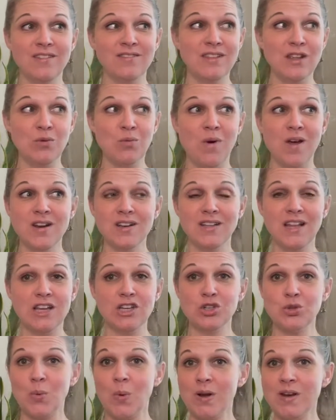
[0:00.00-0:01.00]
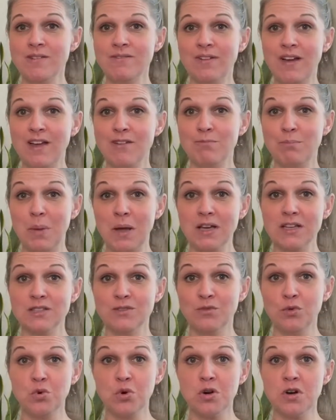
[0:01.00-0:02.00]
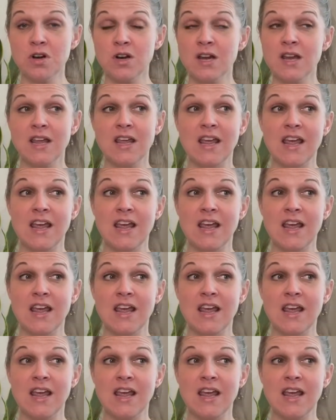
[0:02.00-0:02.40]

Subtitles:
they wanted like $25 for.